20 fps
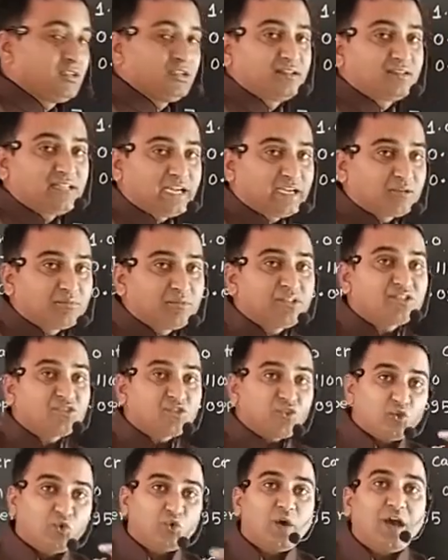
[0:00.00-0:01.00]
That means
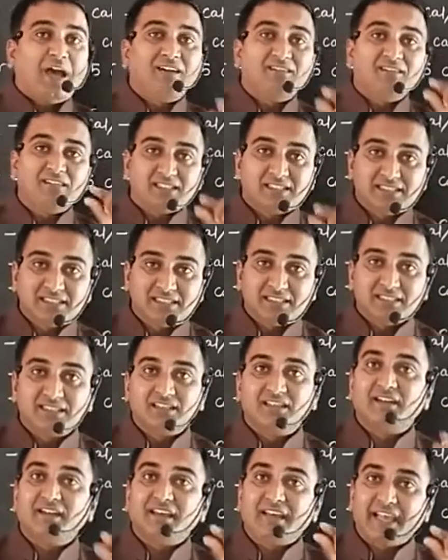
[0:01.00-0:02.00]
you have
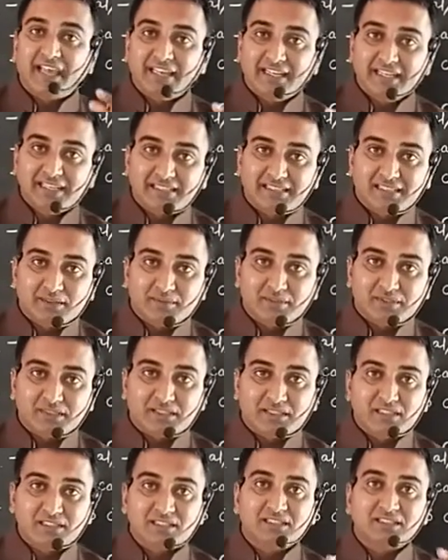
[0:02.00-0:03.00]
considered any
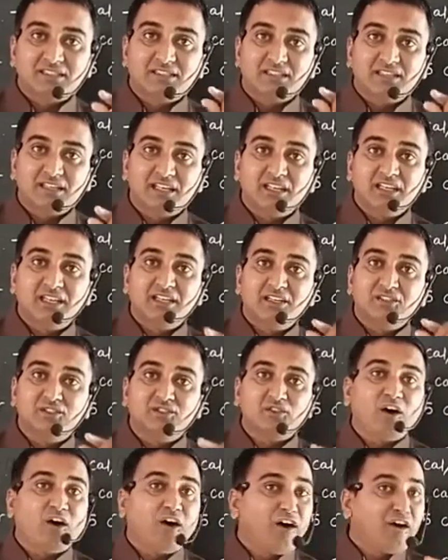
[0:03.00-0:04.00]
substance
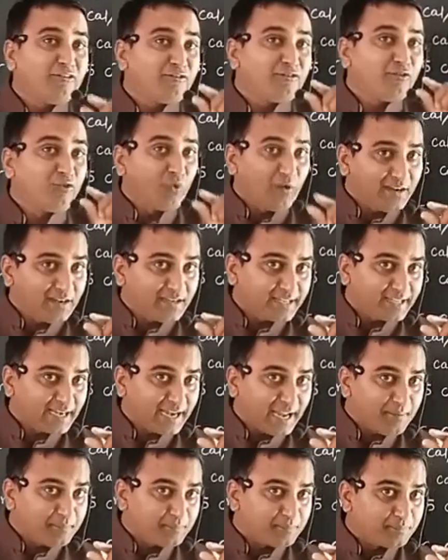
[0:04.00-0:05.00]
is of 1
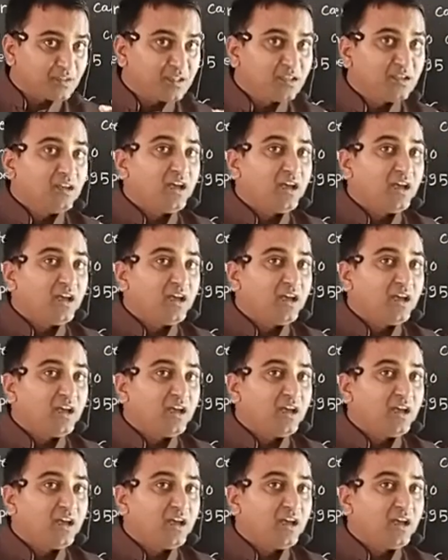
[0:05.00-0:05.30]
gram